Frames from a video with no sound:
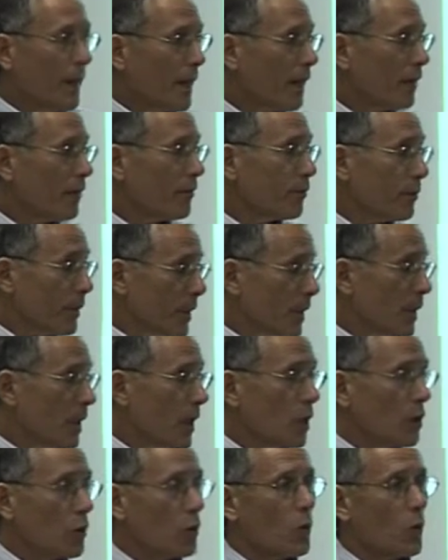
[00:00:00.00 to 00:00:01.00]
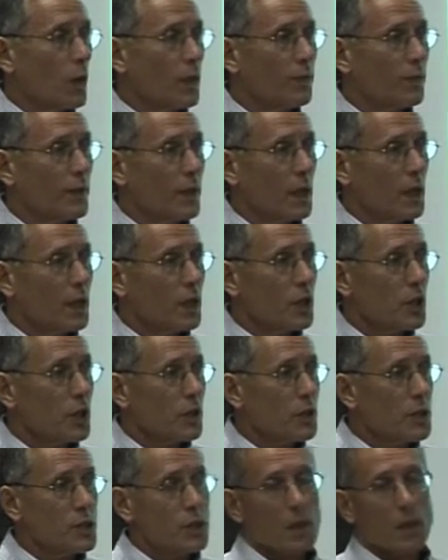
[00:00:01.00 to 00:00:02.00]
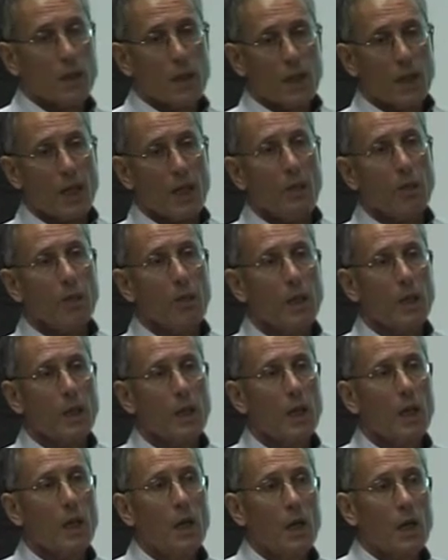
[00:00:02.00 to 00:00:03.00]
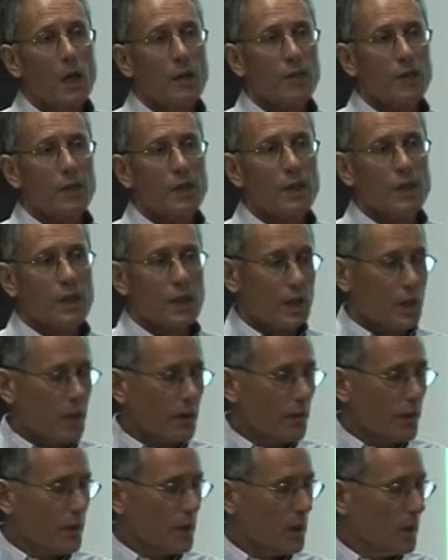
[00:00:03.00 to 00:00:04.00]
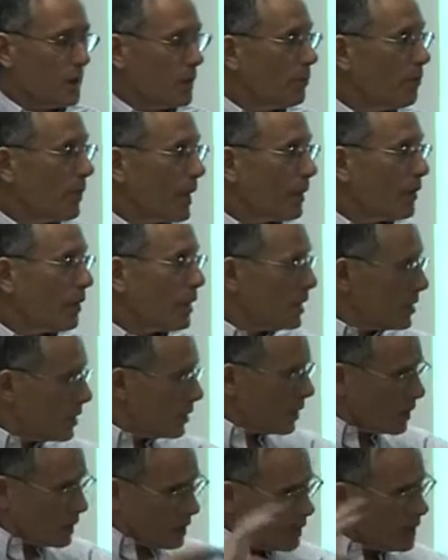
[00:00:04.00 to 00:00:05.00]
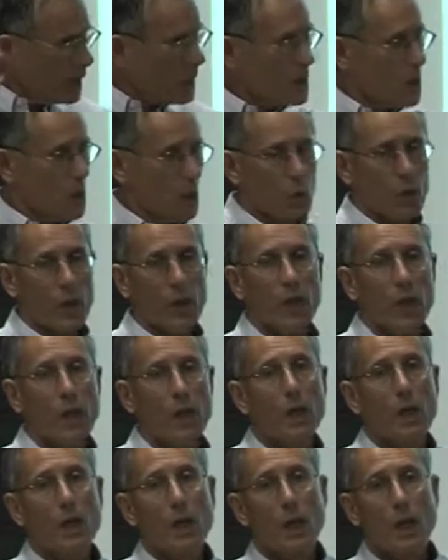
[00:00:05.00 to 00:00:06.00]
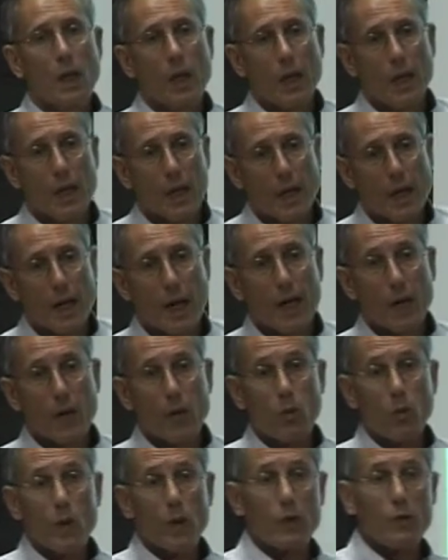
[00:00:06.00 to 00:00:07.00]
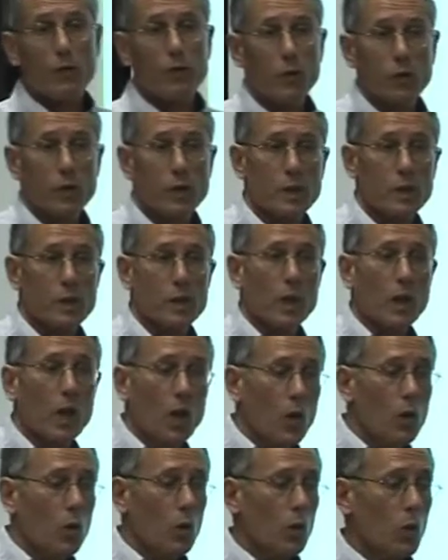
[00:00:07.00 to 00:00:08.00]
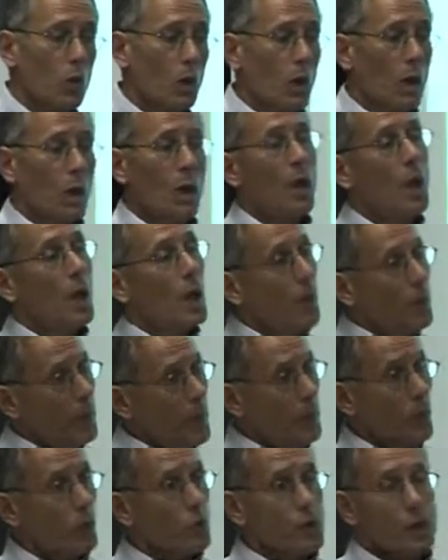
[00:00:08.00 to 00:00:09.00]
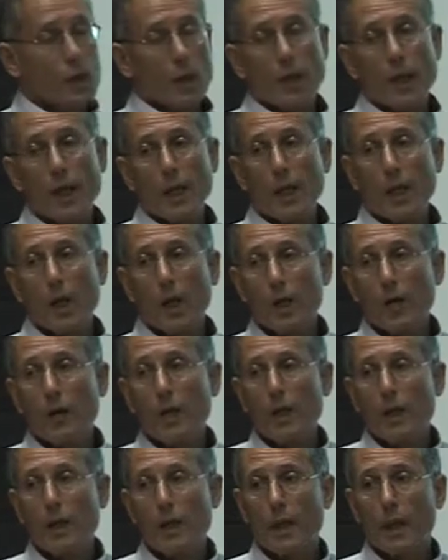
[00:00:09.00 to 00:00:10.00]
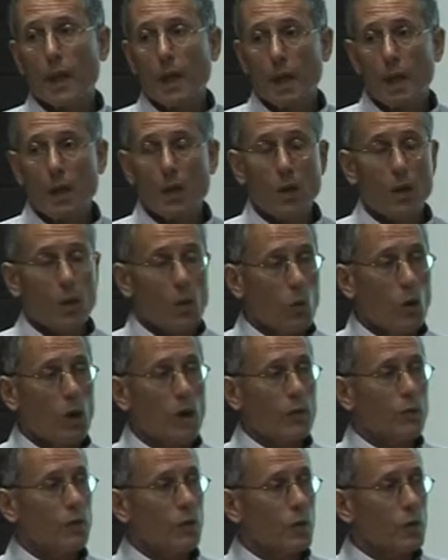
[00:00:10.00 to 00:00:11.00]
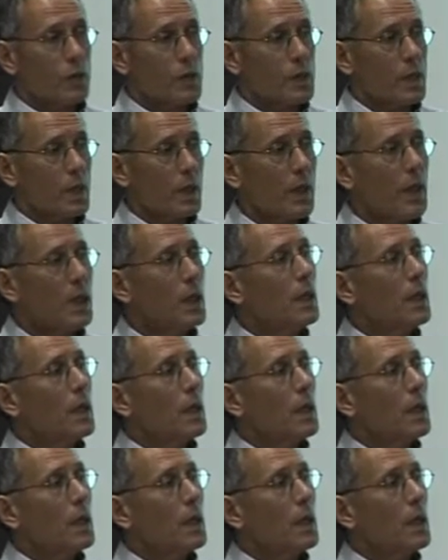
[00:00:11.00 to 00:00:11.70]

have pretty low qualifications and can be a very significant barrier. So I think it is looking at the workforce as a whole, but also I include in the workforce there